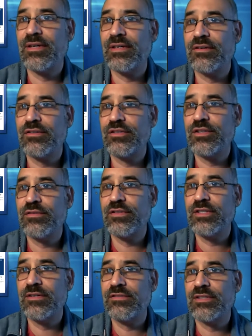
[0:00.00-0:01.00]

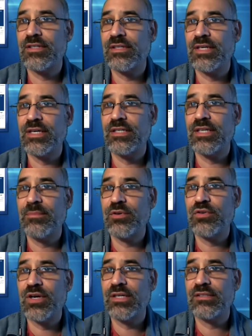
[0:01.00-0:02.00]
conservatives and
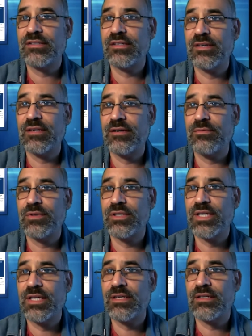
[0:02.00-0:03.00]
Democrats were
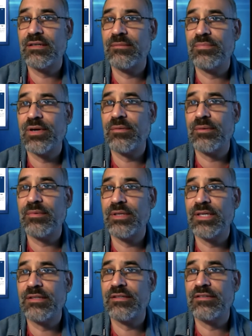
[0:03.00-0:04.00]
taken probably
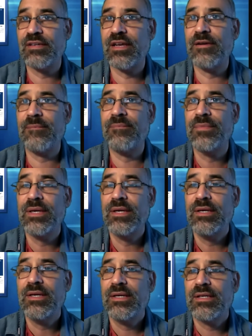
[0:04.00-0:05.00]
at the same
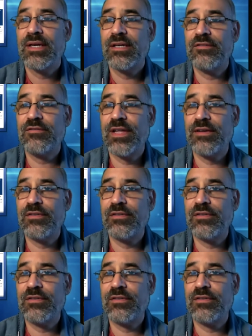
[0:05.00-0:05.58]
kind of level